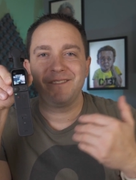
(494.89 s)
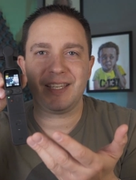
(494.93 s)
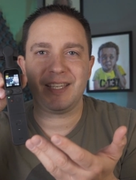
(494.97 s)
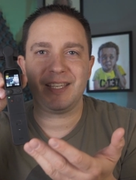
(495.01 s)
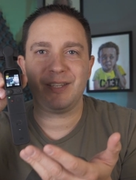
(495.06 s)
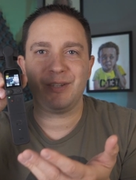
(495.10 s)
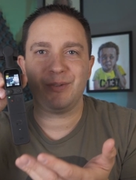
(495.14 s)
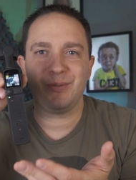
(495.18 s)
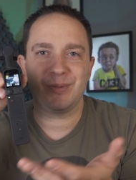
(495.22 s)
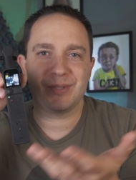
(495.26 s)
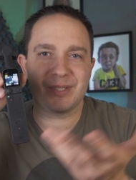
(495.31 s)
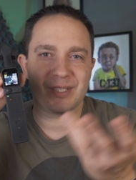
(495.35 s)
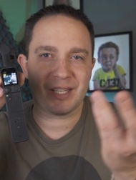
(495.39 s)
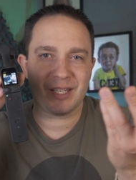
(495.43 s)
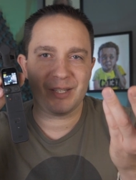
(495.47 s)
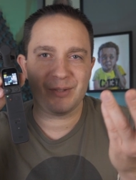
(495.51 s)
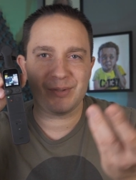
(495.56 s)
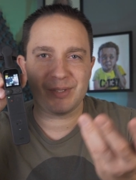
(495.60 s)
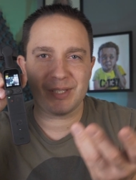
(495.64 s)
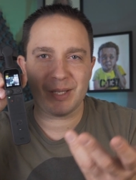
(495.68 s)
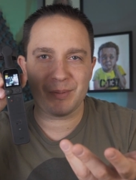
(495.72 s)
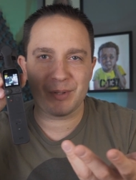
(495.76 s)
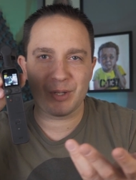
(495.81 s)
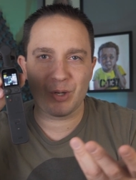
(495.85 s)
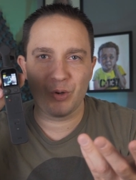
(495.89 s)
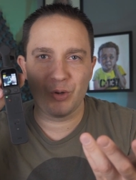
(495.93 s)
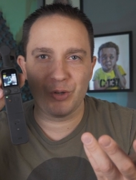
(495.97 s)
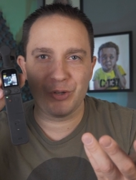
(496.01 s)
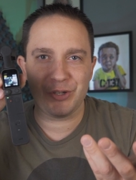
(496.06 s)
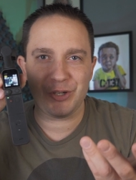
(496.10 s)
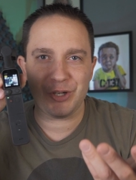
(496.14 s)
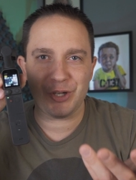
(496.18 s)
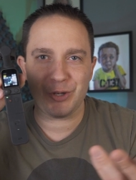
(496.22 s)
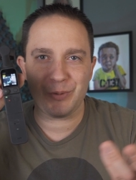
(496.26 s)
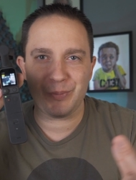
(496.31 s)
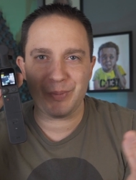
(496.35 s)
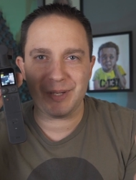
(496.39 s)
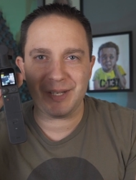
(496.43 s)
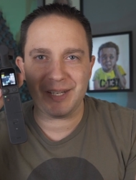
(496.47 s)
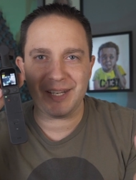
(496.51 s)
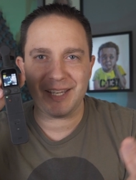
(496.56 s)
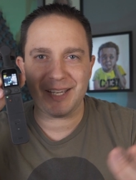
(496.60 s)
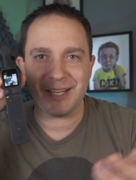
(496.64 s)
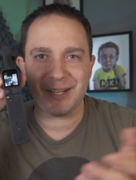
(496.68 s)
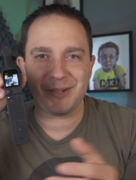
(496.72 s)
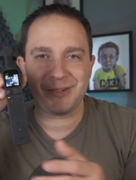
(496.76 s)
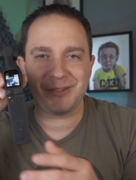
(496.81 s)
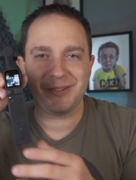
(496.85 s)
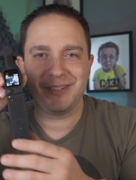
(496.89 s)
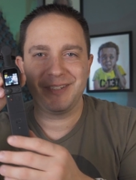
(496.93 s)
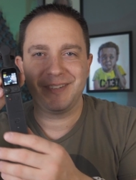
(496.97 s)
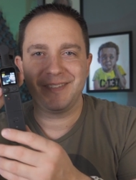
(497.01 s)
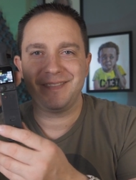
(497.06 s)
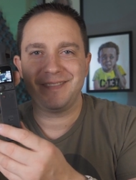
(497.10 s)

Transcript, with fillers: It was something cool to know, but now